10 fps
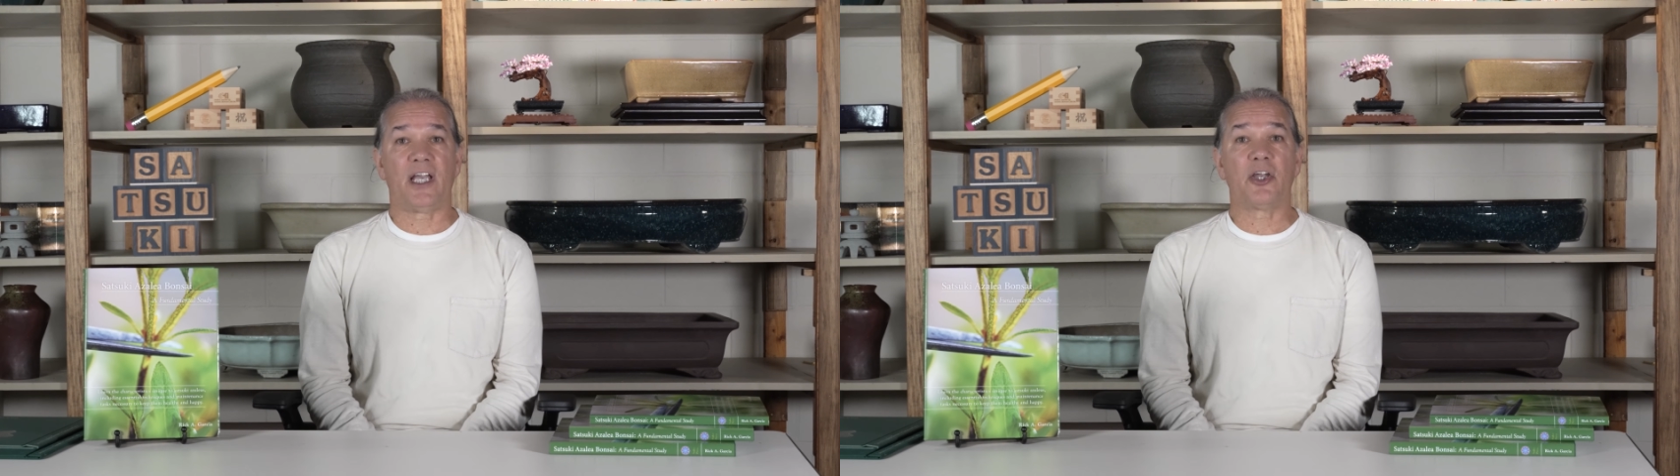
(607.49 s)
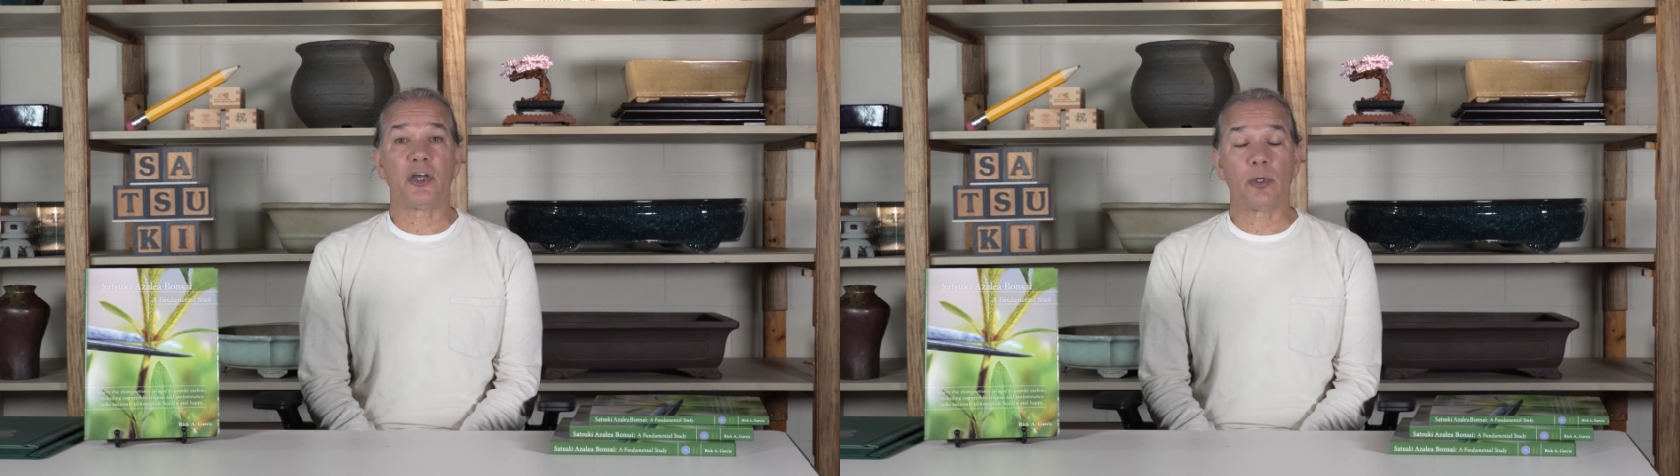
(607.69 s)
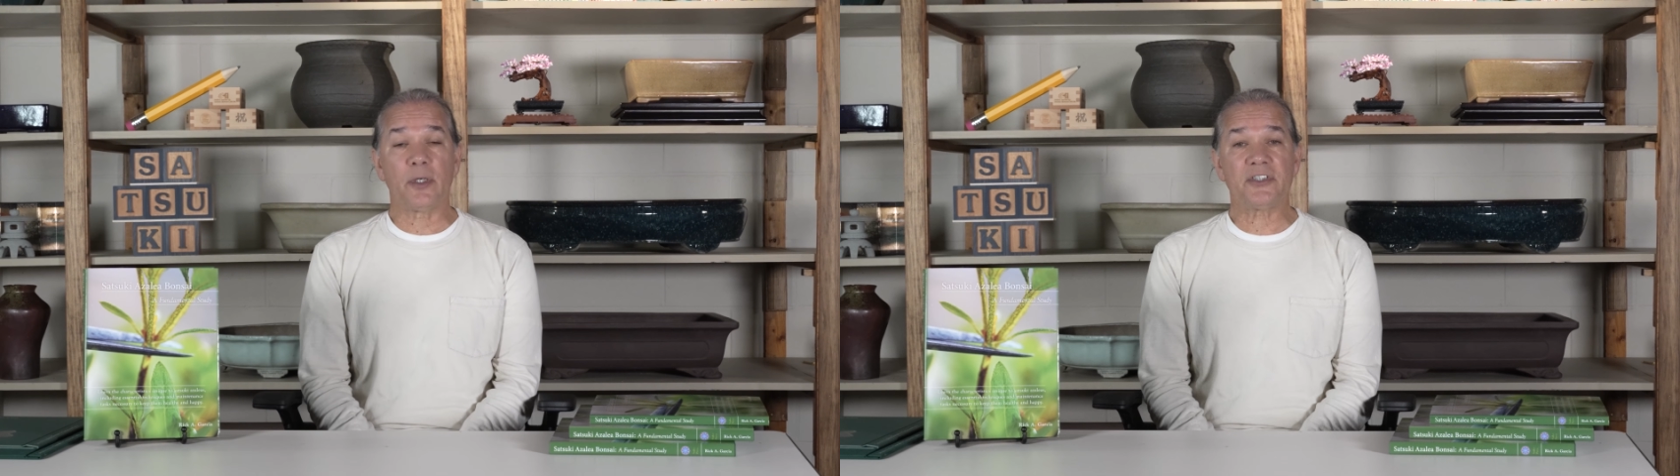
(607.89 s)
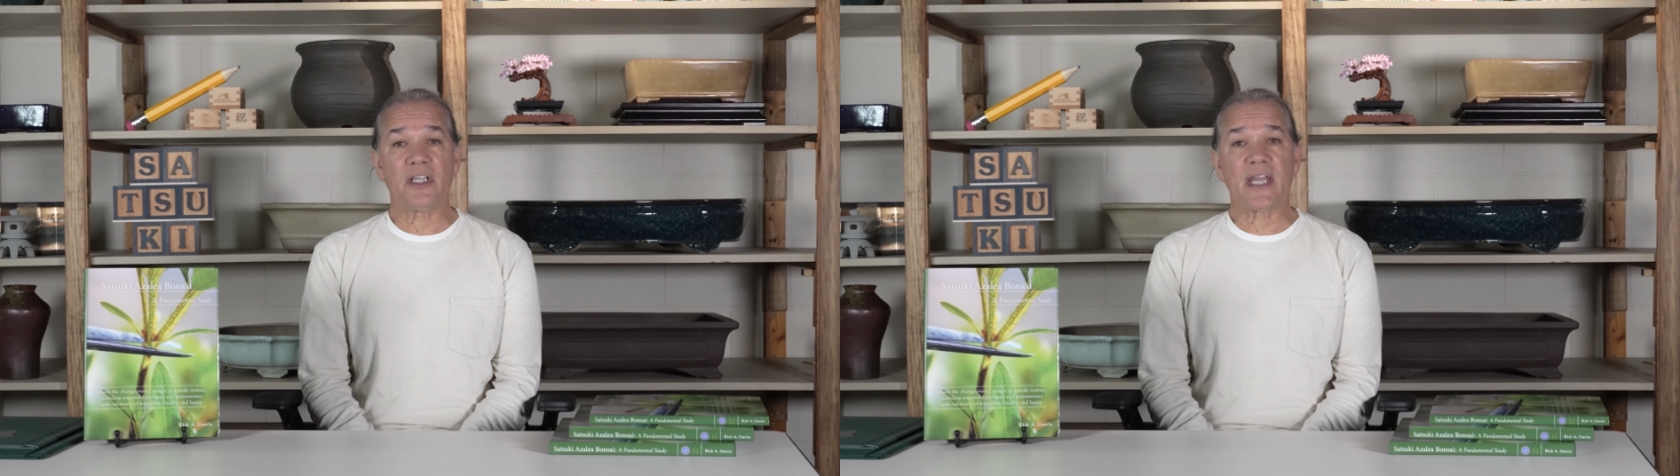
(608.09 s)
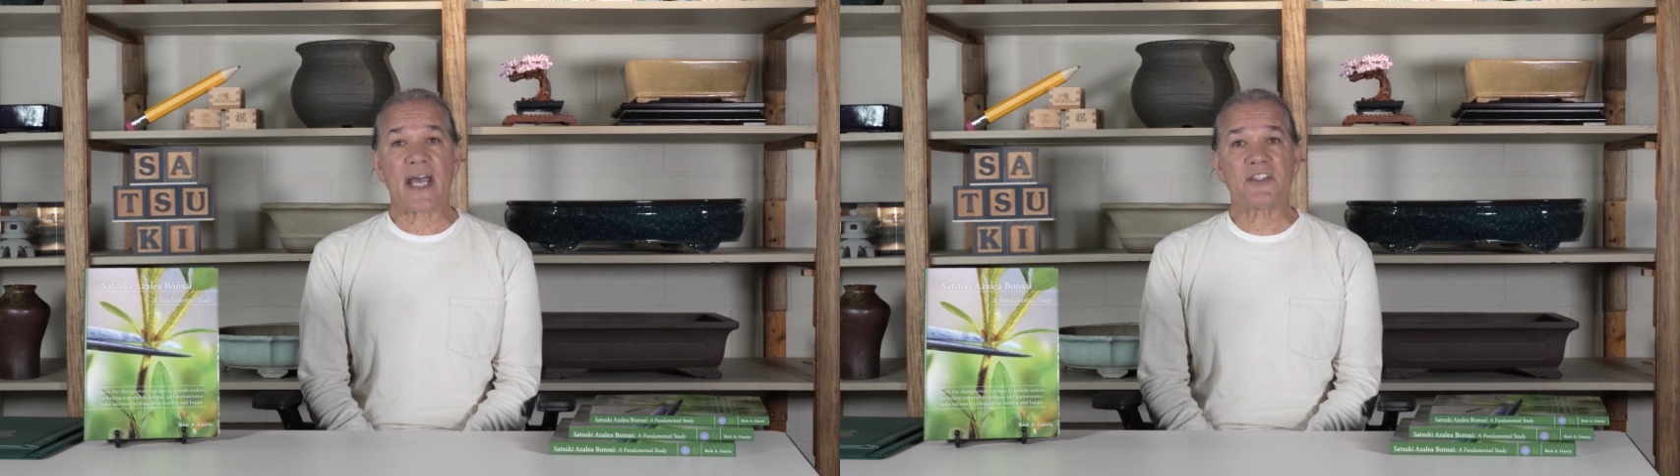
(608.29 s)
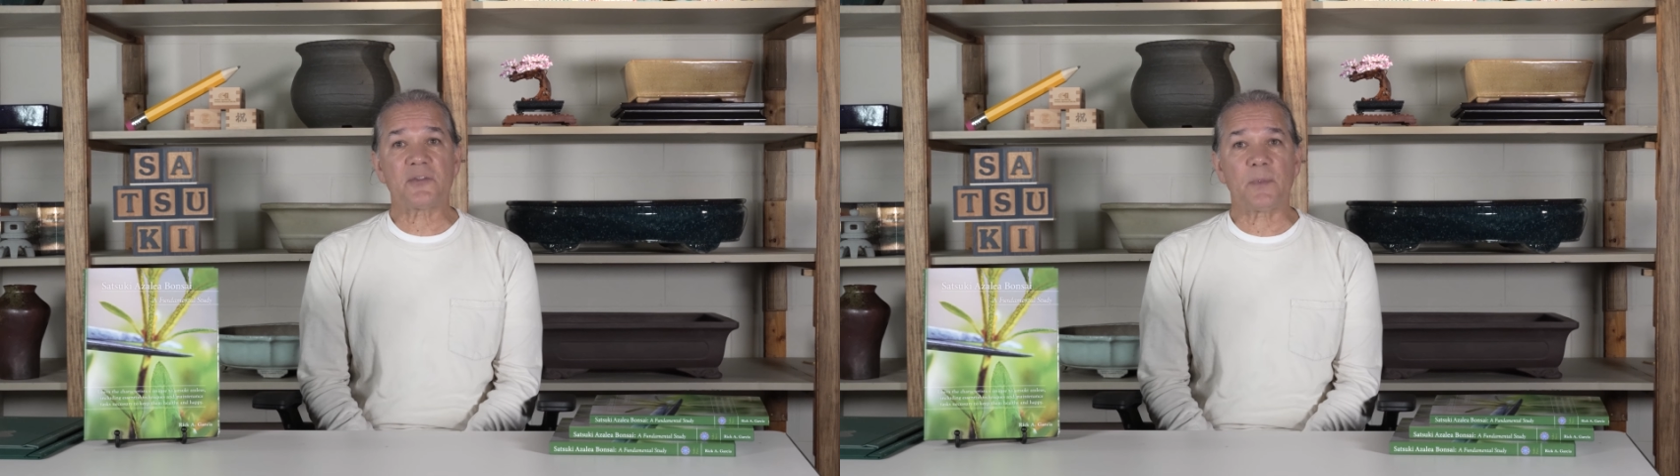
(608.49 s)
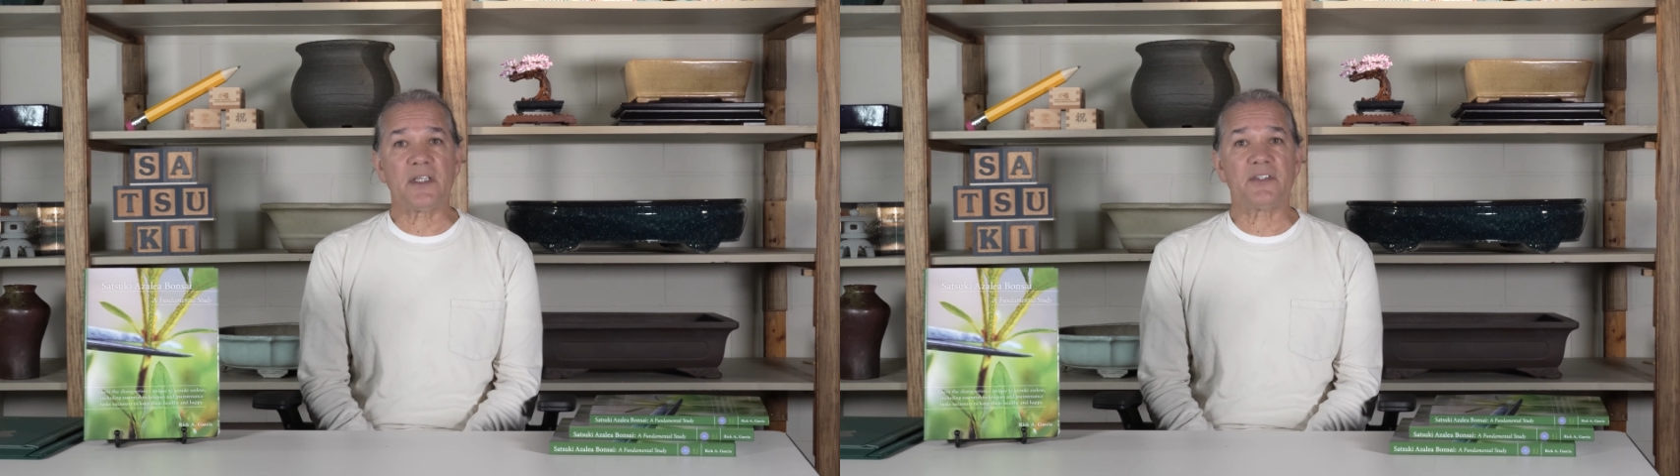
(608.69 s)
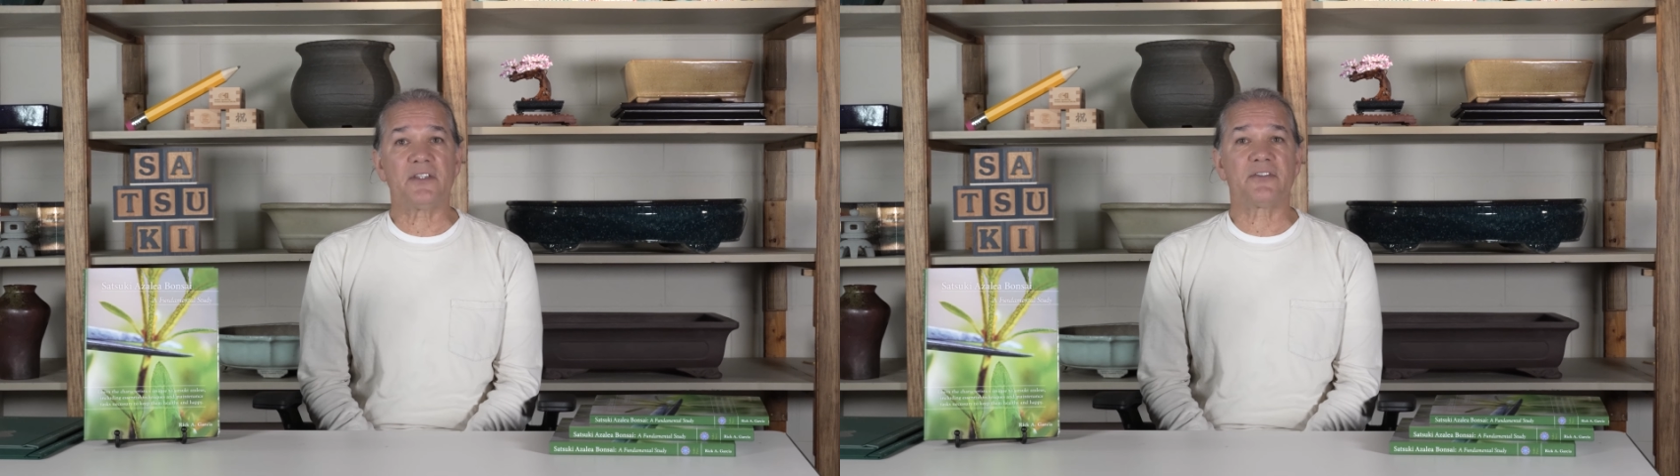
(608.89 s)
encouraging that
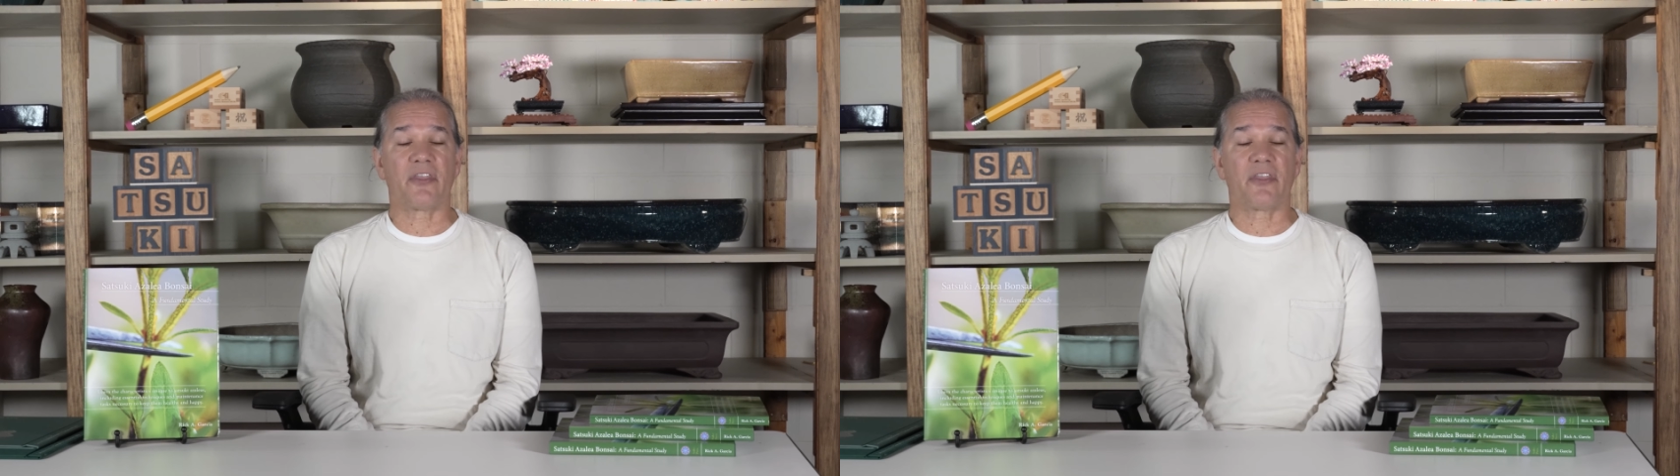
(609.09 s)
species